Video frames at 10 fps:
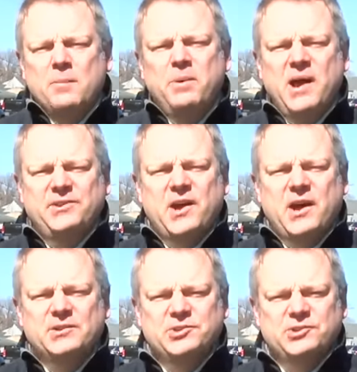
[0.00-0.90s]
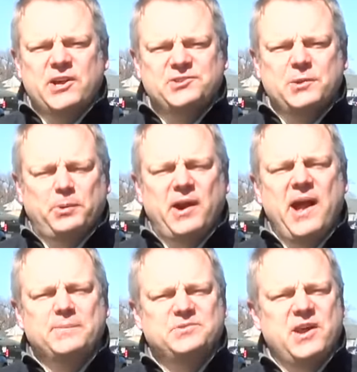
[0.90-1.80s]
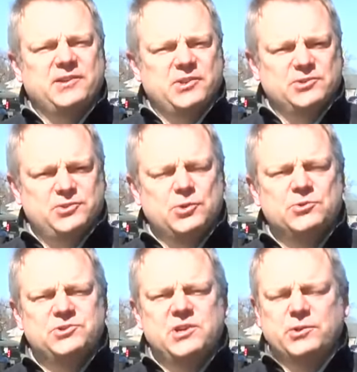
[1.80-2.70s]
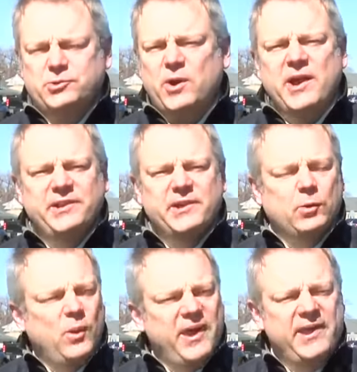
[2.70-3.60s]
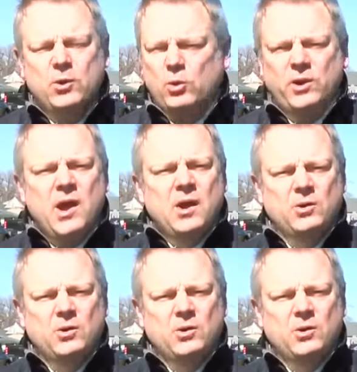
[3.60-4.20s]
but uh, suggested perhaps that uh, students either trying to get away or,